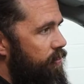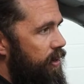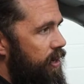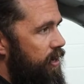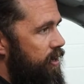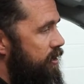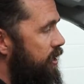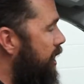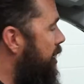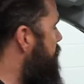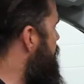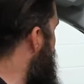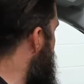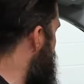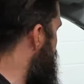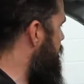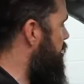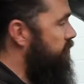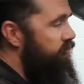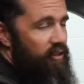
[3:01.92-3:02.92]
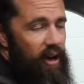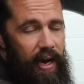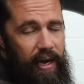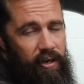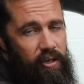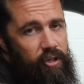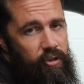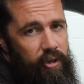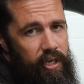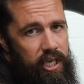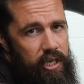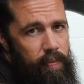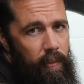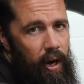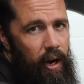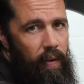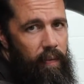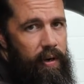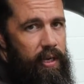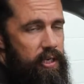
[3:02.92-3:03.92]
but it makes your van looks really
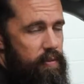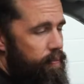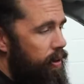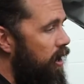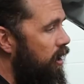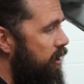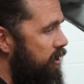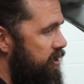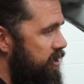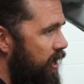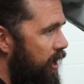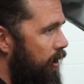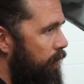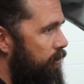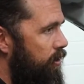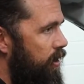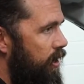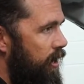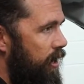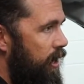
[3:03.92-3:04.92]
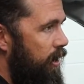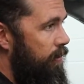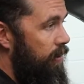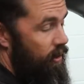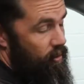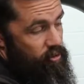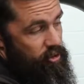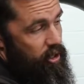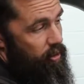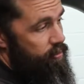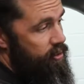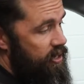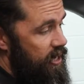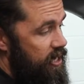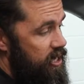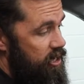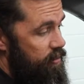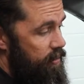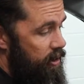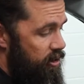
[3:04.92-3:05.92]
smart when it's parked up, and also
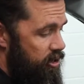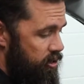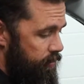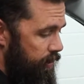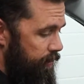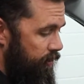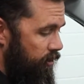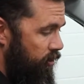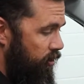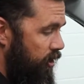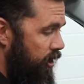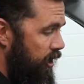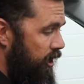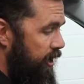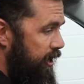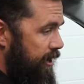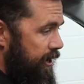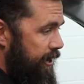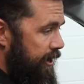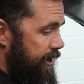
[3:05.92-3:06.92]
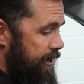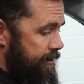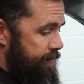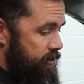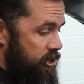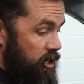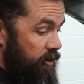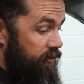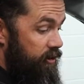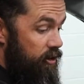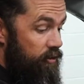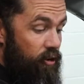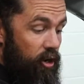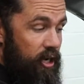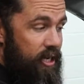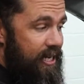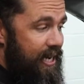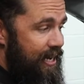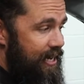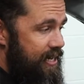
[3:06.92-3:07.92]
protects your mirrors a bit more. So if you've got
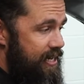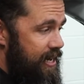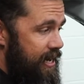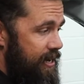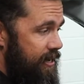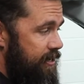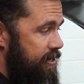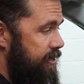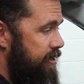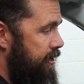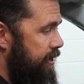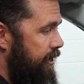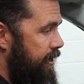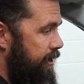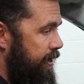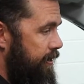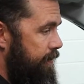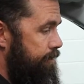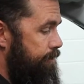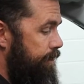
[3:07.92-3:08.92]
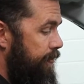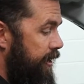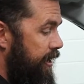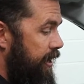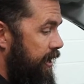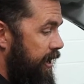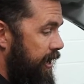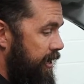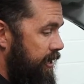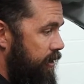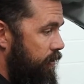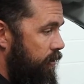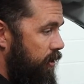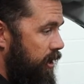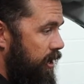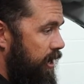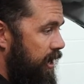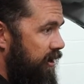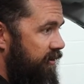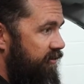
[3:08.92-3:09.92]
a T6 and you
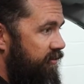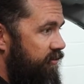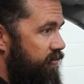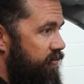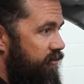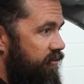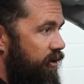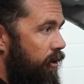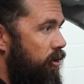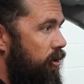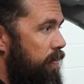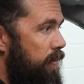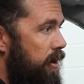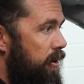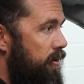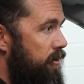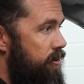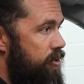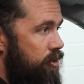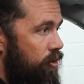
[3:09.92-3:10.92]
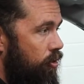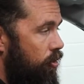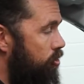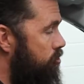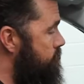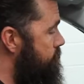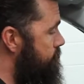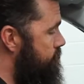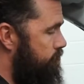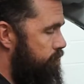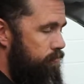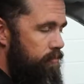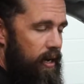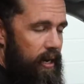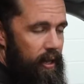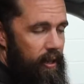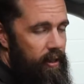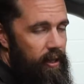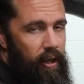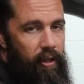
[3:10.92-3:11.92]
want to have folding mirrors, or
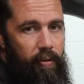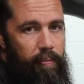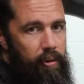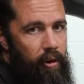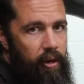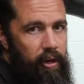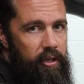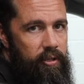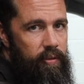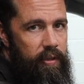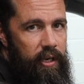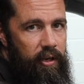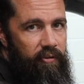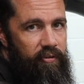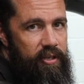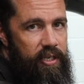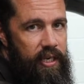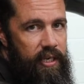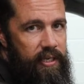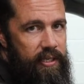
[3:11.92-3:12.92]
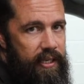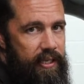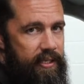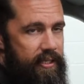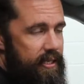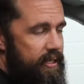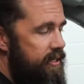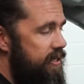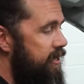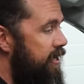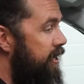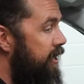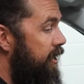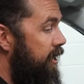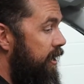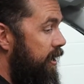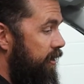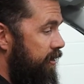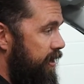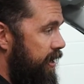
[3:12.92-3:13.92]
many of the other products we do for T6s,
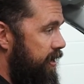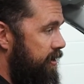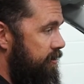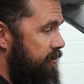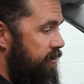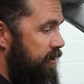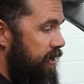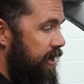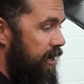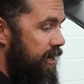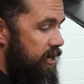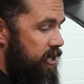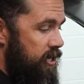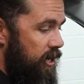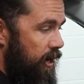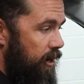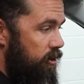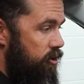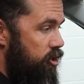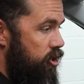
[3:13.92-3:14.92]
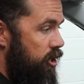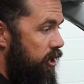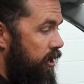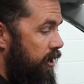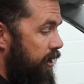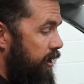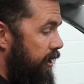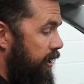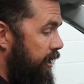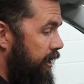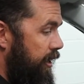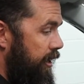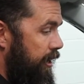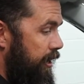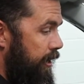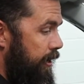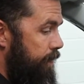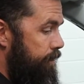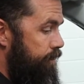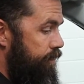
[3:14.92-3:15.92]
then get in touch. Go
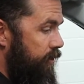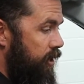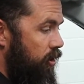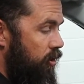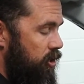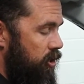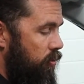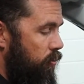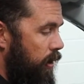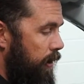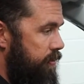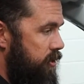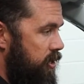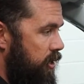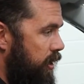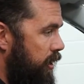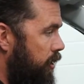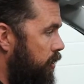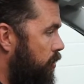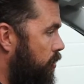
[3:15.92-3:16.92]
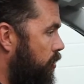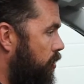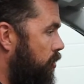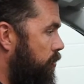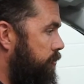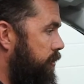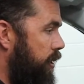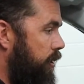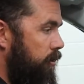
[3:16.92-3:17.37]
onto the website, or